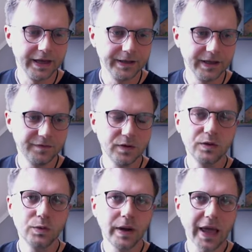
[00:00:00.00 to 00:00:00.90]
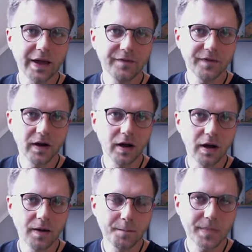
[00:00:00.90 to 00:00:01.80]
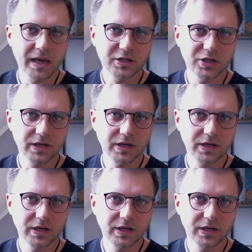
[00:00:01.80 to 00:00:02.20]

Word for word: If you do have a mesh